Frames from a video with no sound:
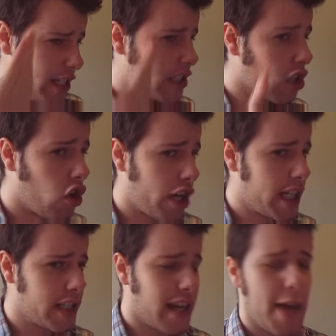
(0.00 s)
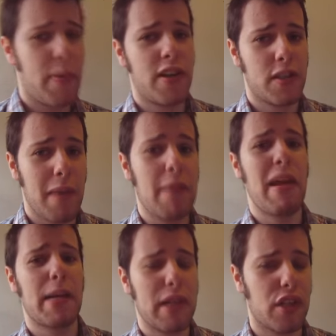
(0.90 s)
These glorious sideburns may
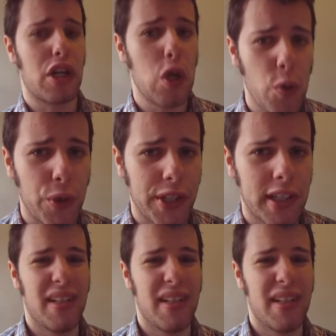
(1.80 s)
make me look cool,